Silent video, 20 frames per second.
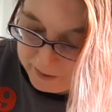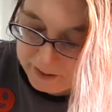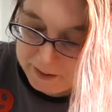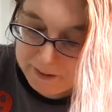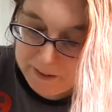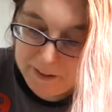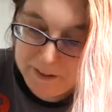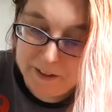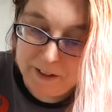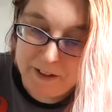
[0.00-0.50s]
it.
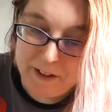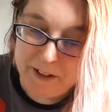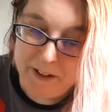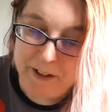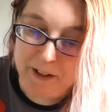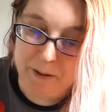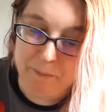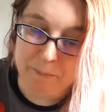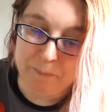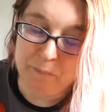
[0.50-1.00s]

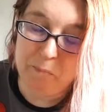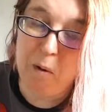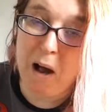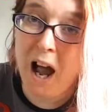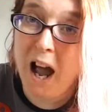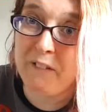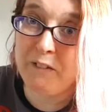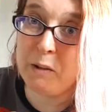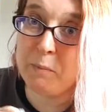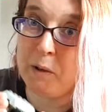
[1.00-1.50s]
But I
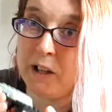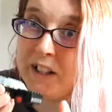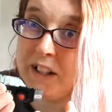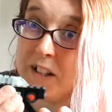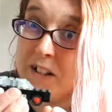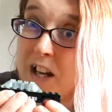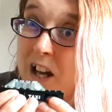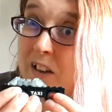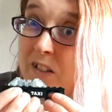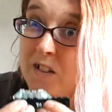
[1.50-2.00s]
have to break it
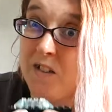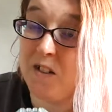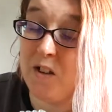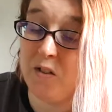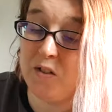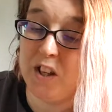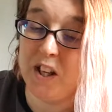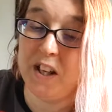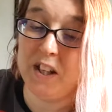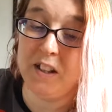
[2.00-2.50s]
down so
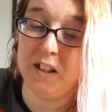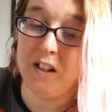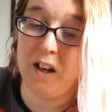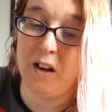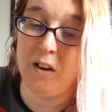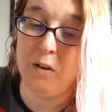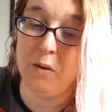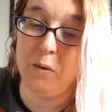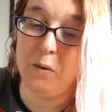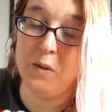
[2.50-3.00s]
that it
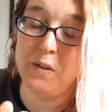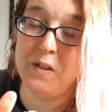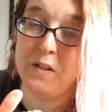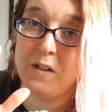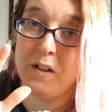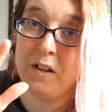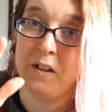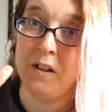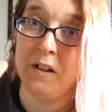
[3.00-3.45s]
goes...